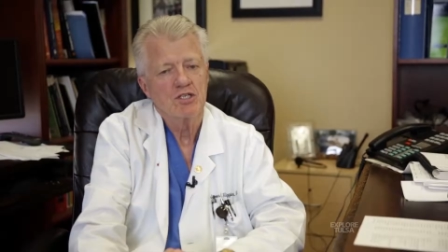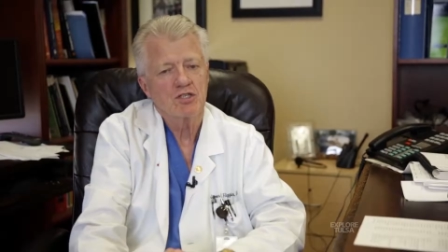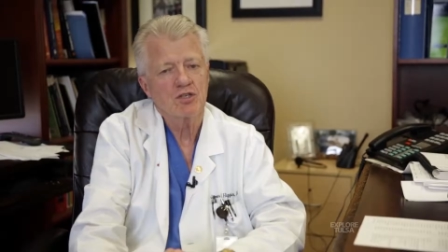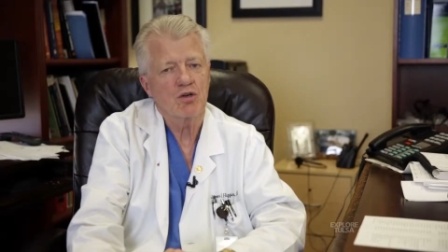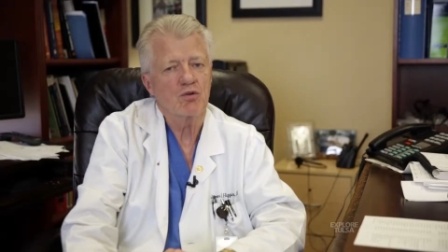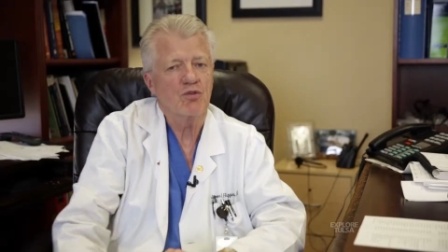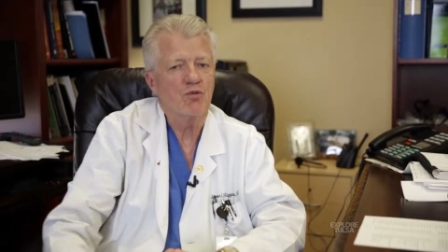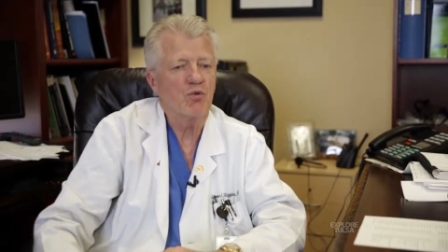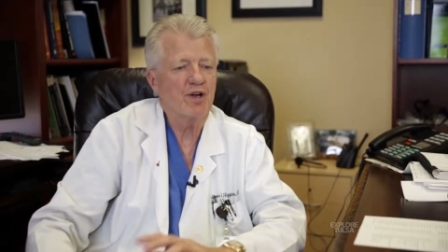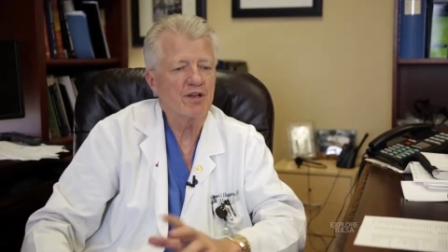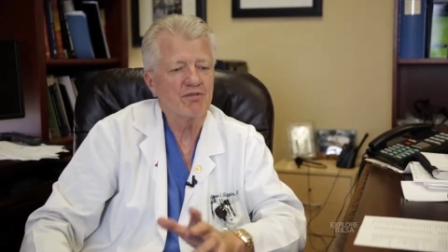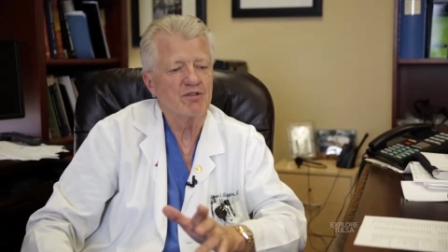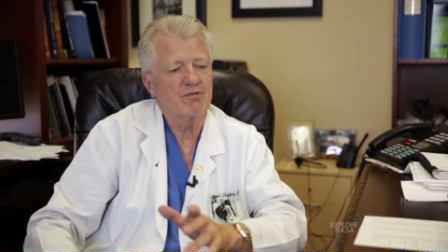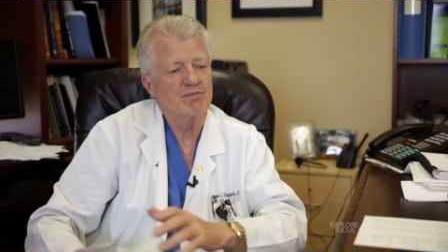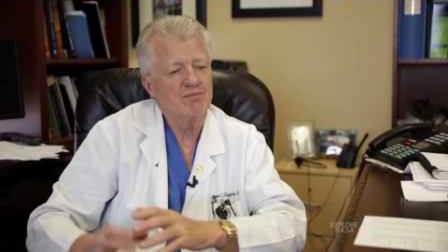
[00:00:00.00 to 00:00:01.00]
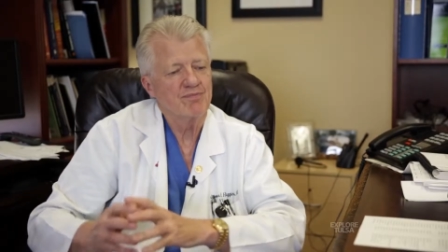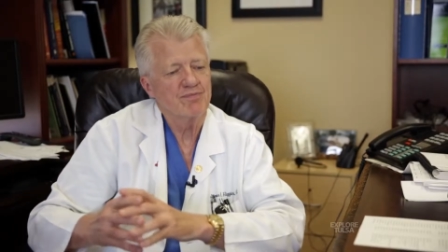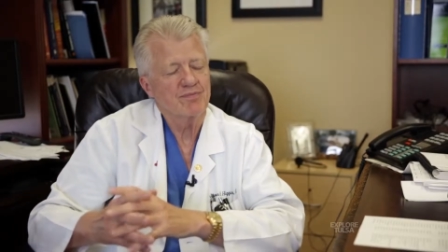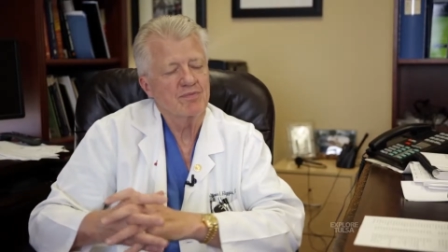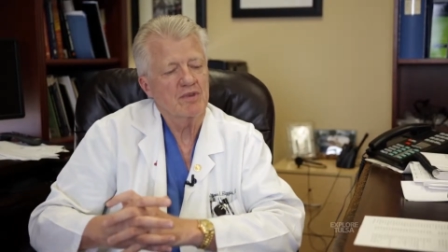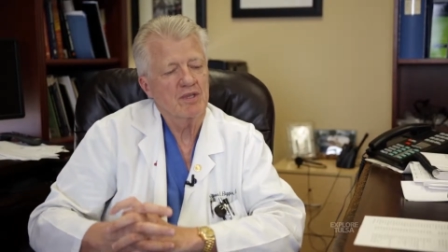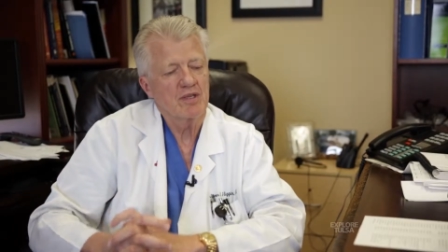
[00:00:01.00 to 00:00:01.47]
So the one of them,
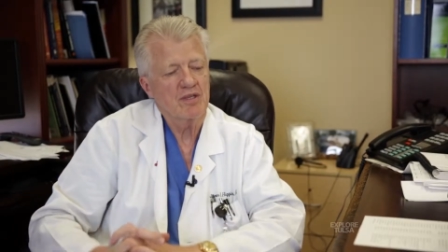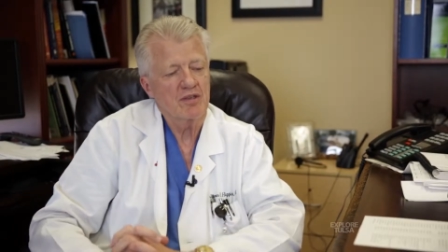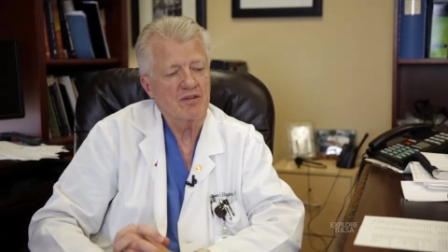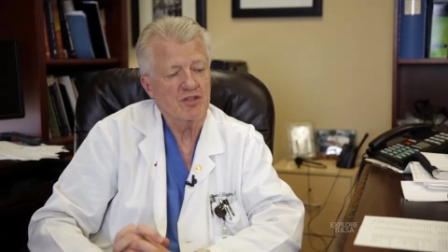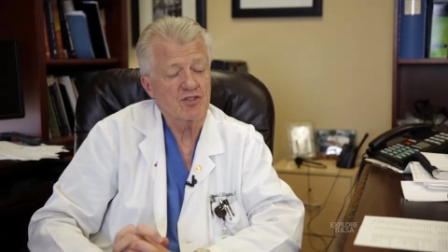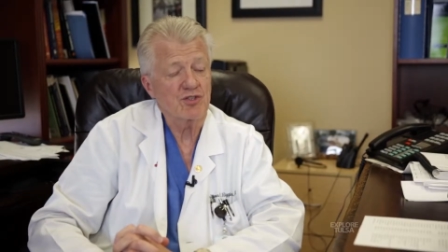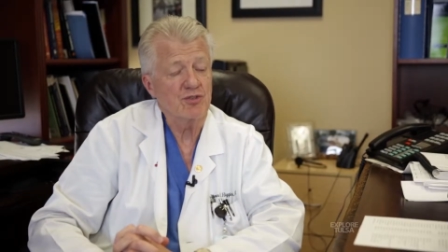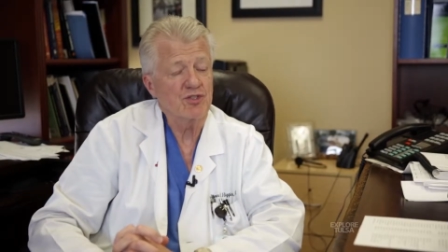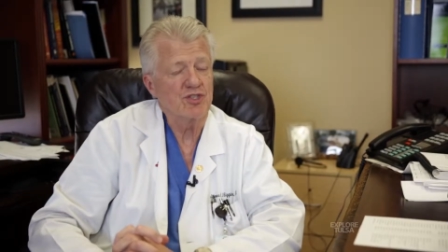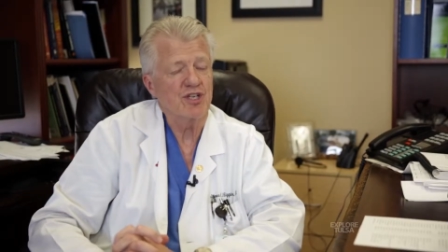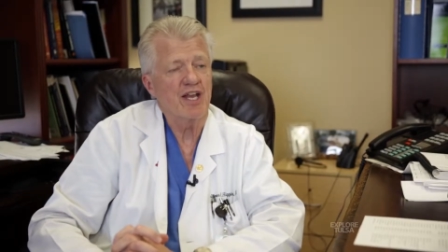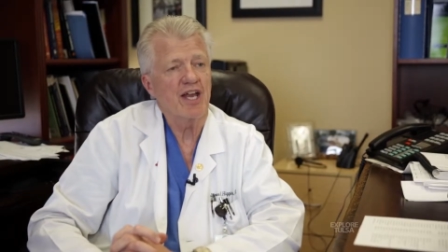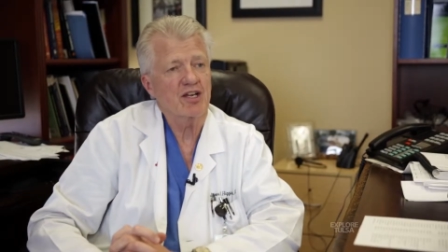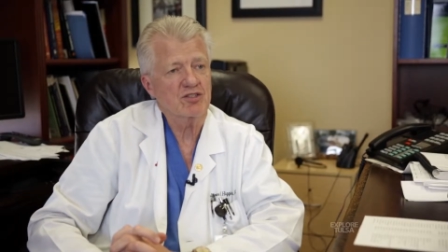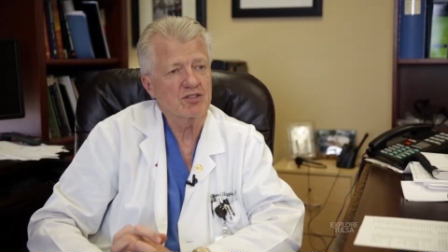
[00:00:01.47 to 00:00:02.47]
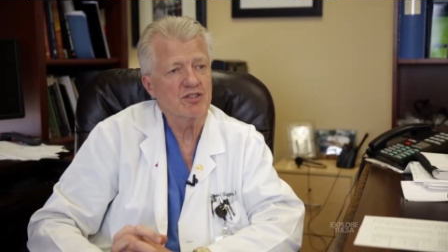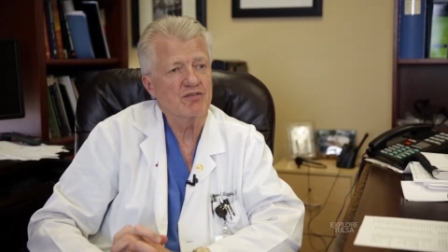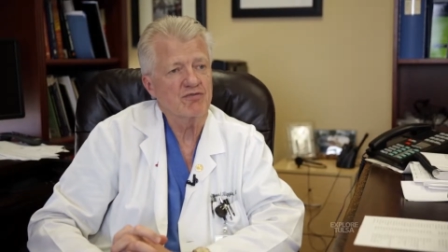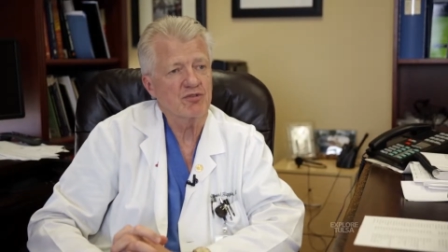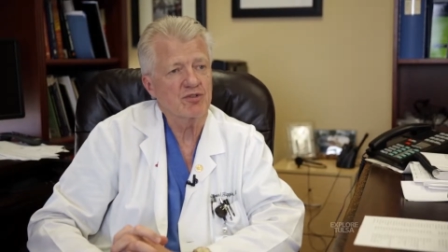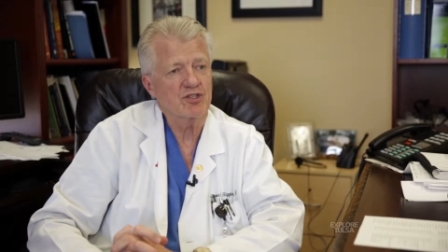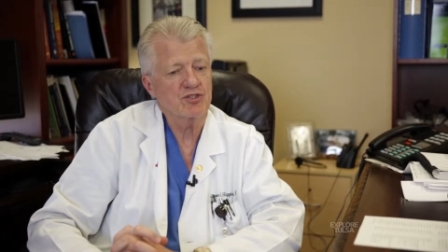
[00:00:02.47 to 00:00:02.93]
the surgeon actually
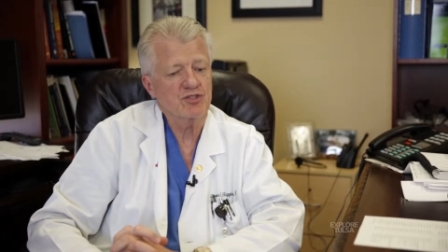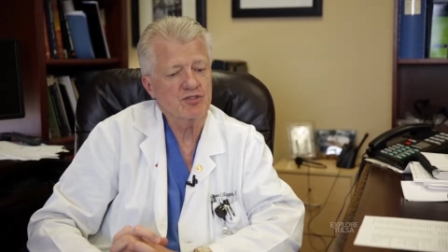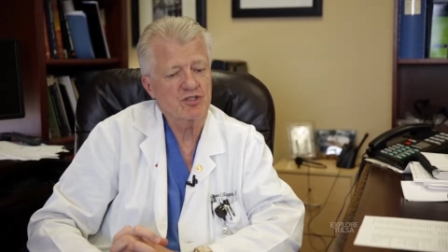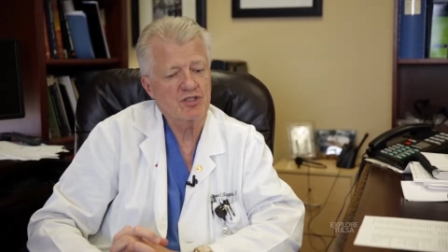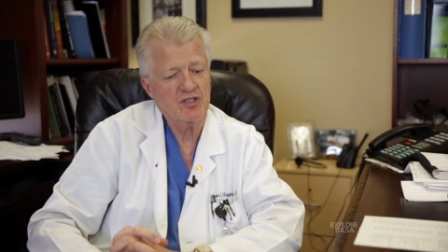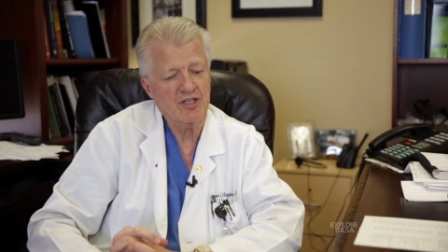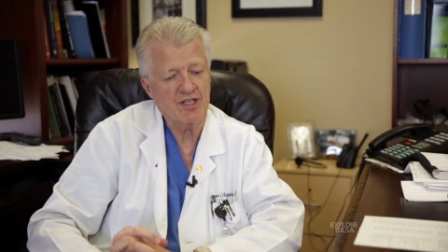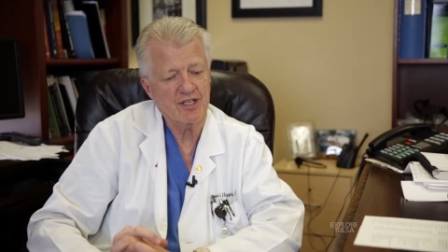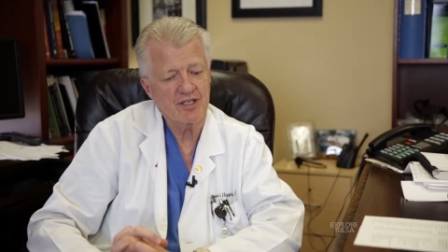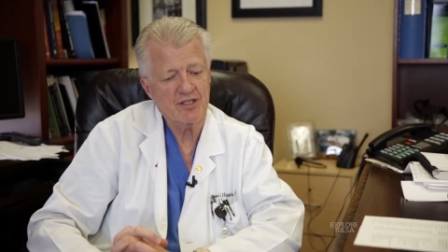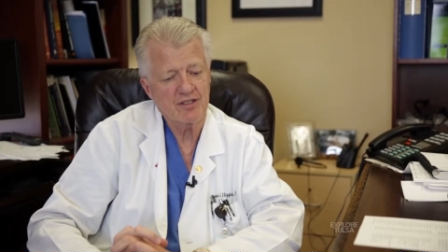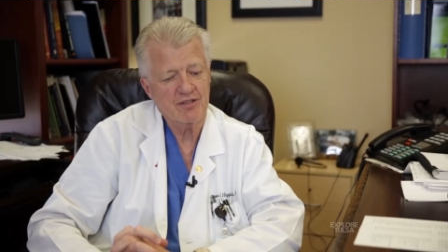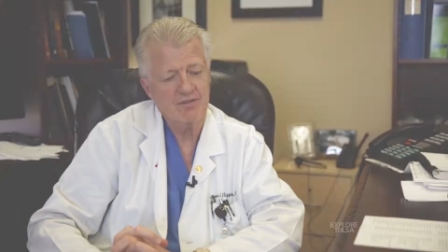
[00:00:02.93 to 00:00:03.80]
for this clinic,